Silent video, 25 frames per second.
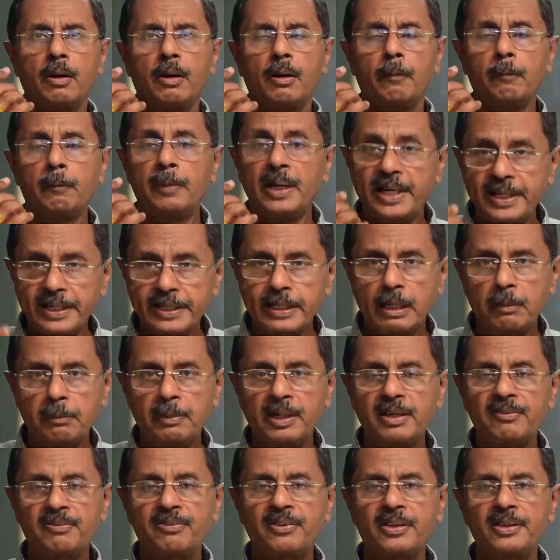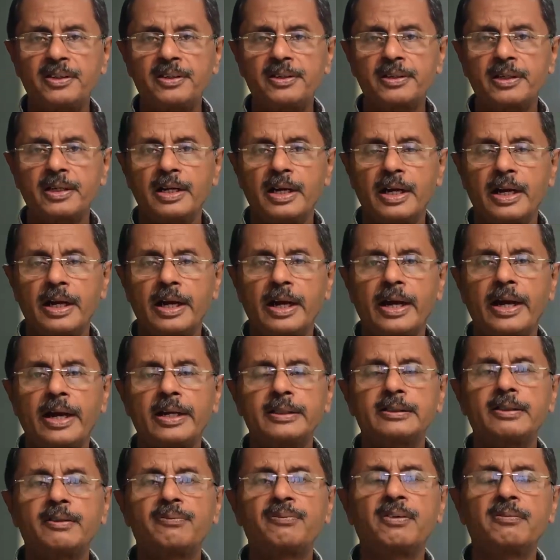medical benefit,
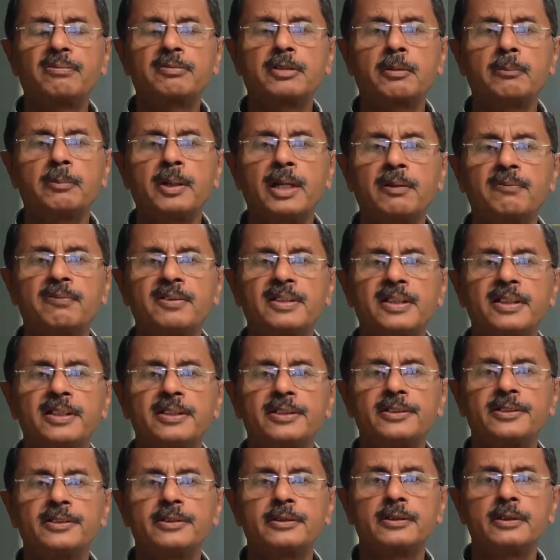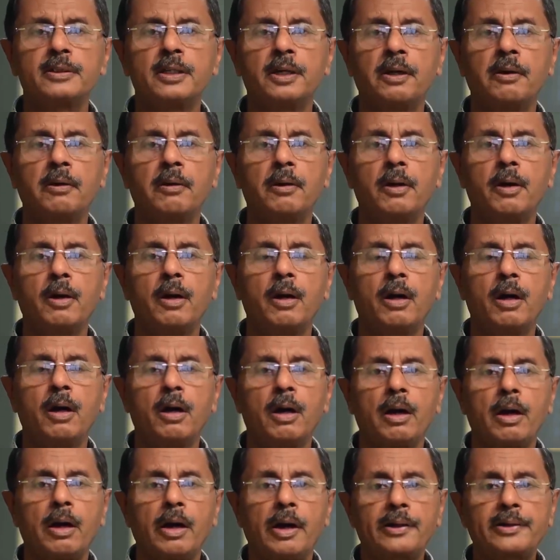and the fifth benefit is
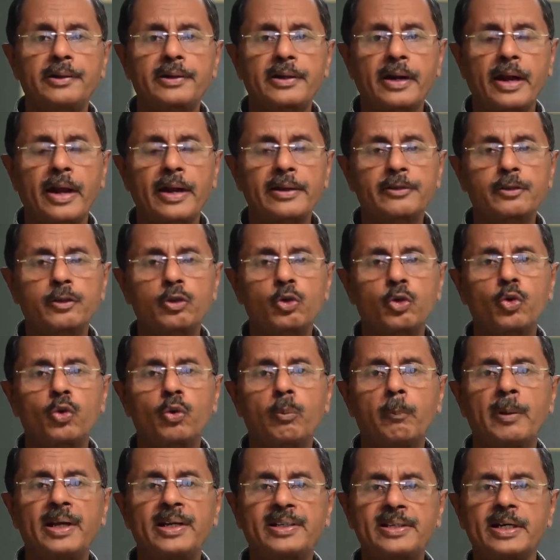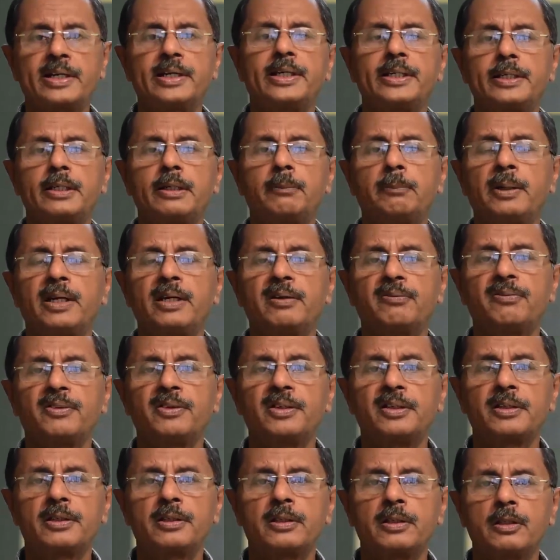attractive maternity
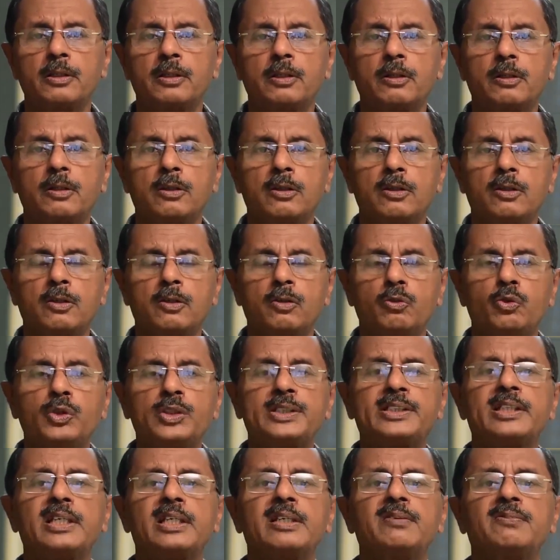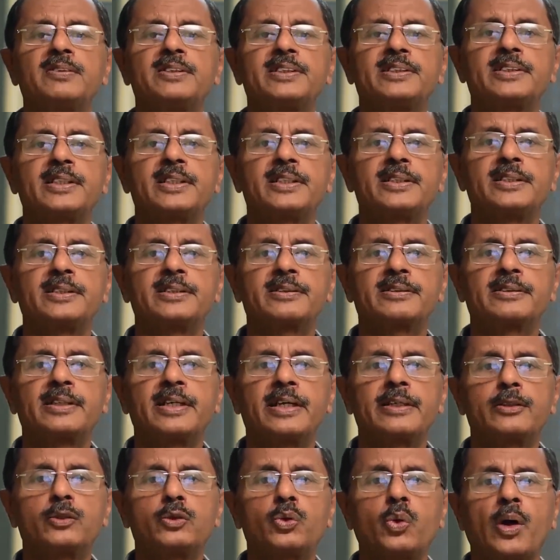benefit, which envisages
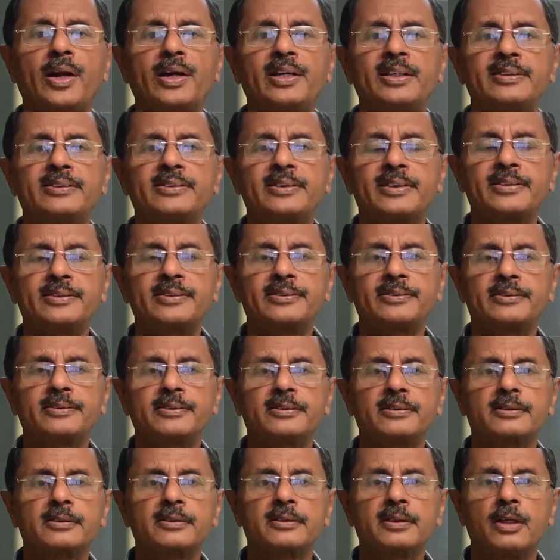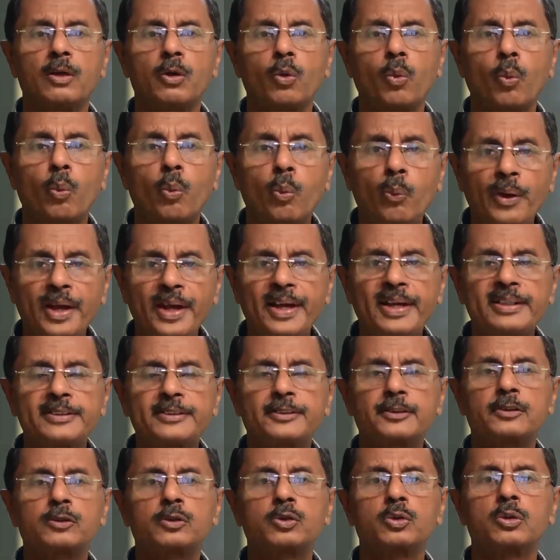that 26
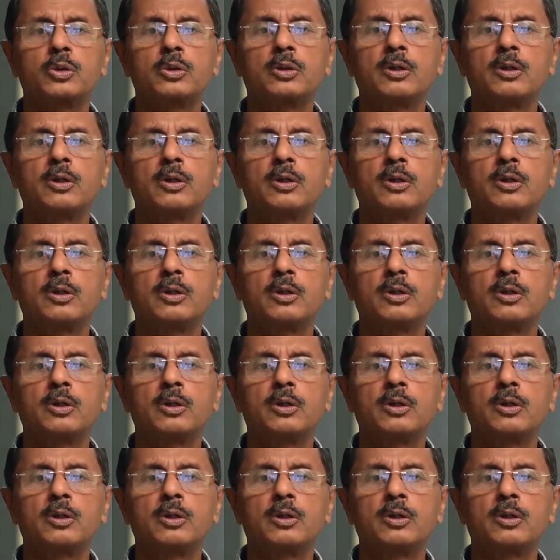weeks